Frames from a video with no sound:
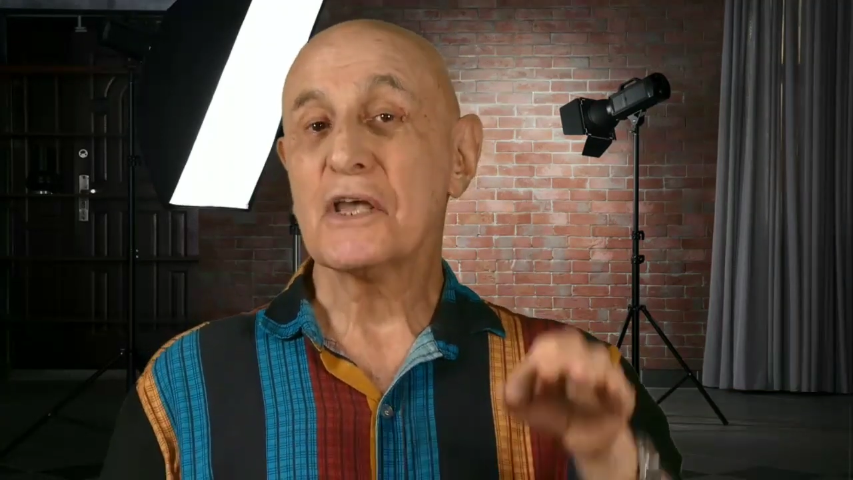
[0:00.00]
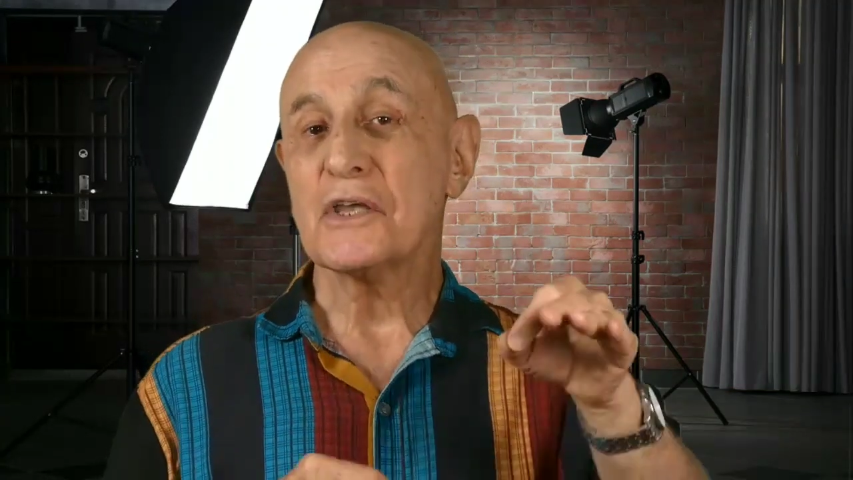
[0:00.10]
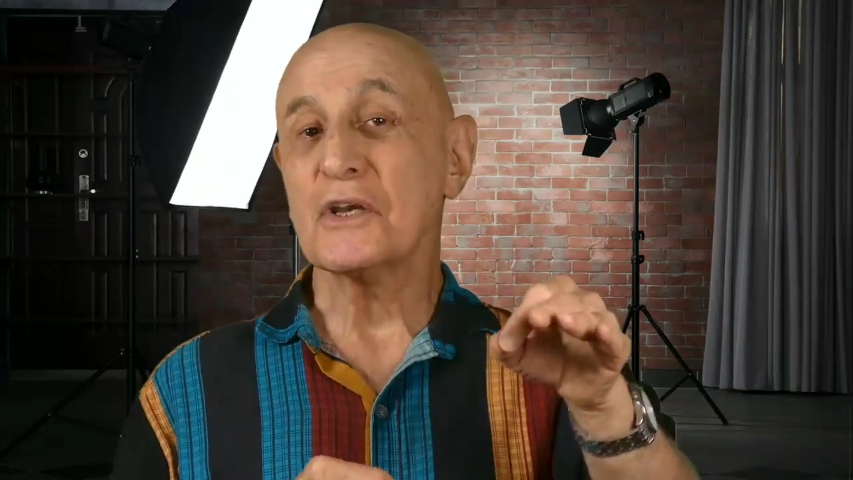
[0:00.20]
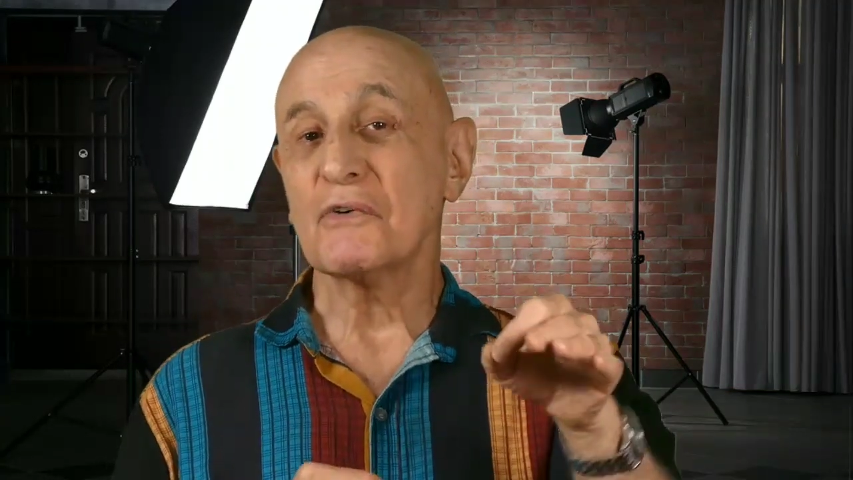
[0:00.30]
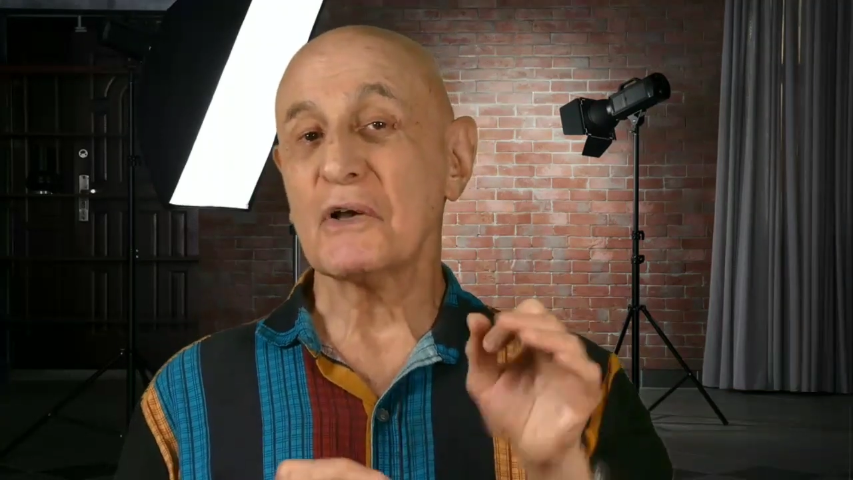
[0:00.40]

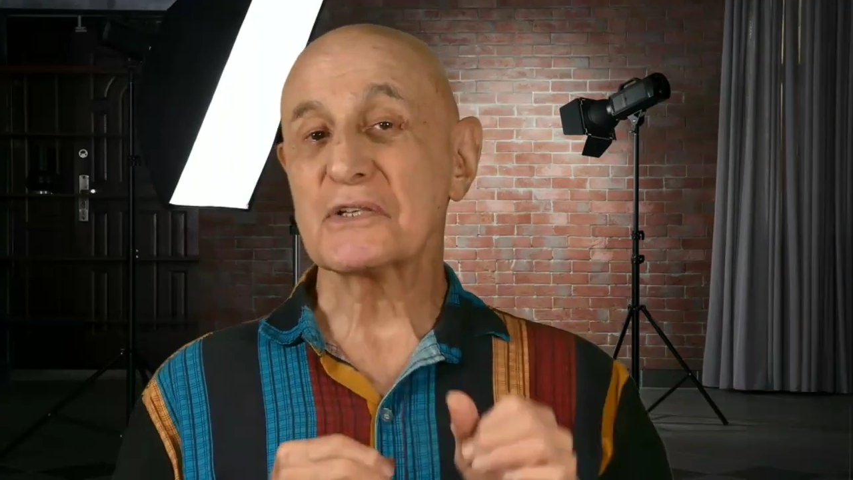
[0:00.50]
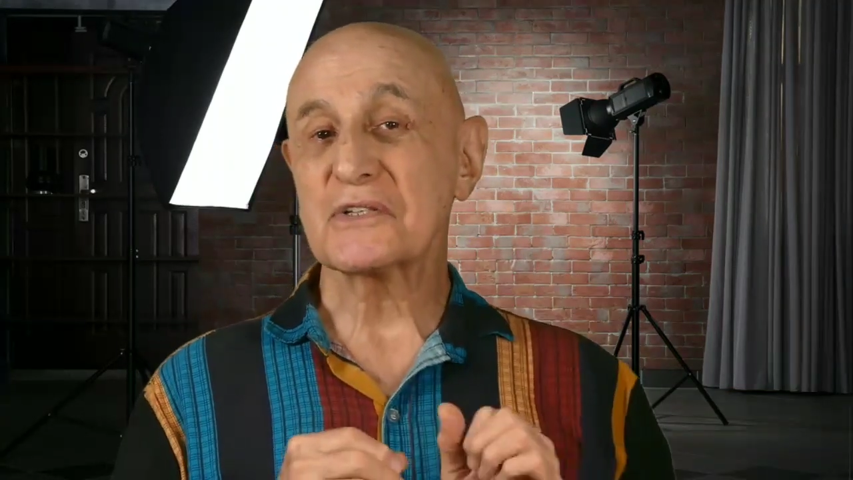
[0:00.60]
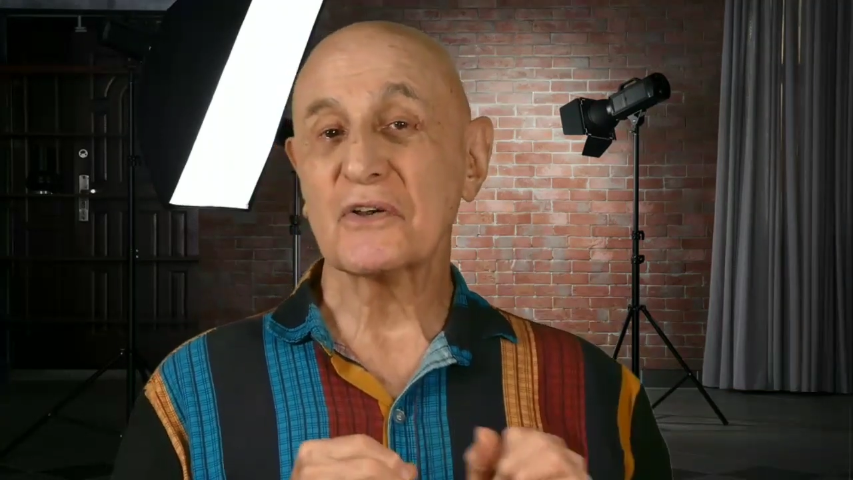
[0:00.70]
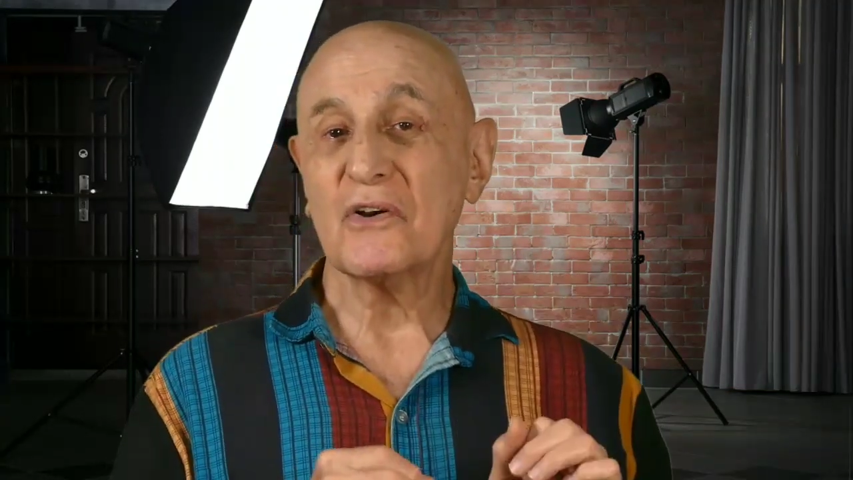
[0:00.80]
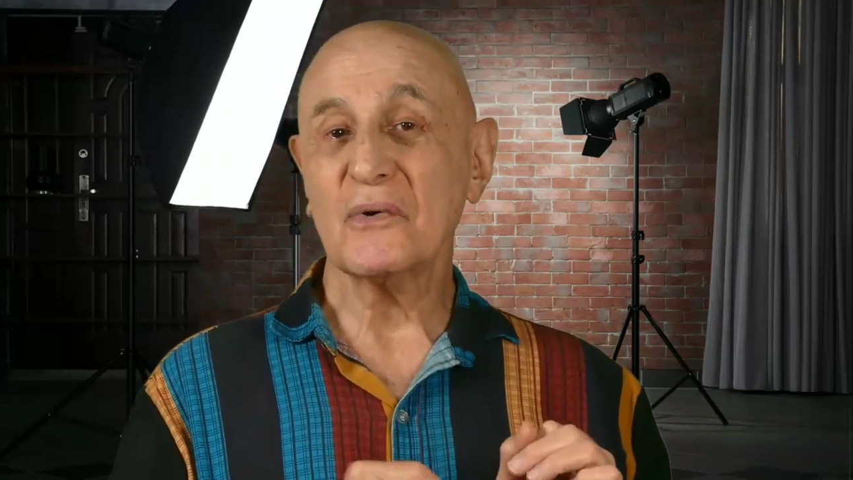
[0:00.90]
you're
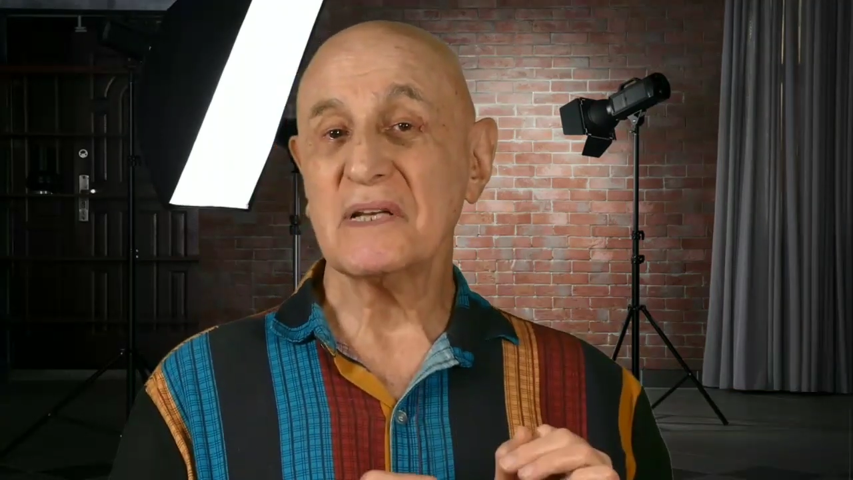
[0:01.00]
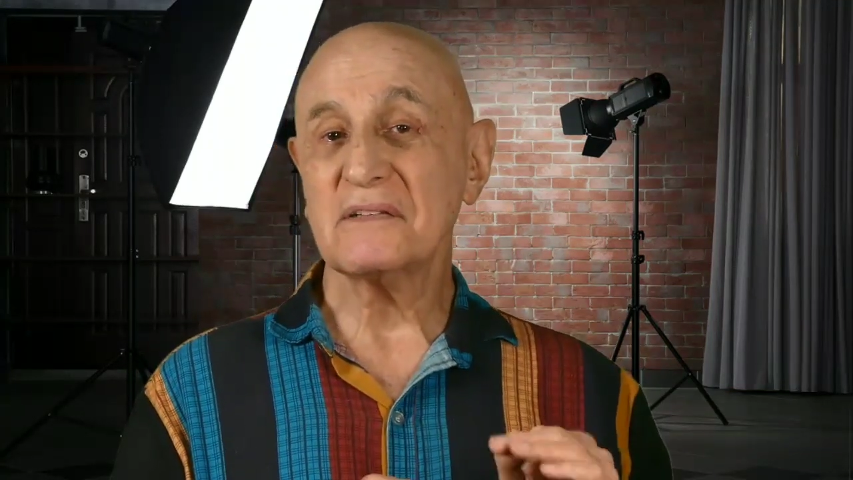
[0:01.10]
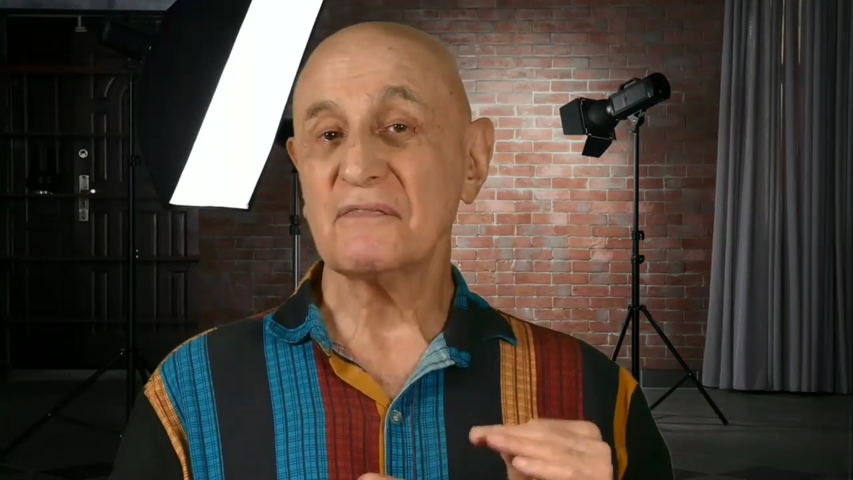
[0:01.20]
also going to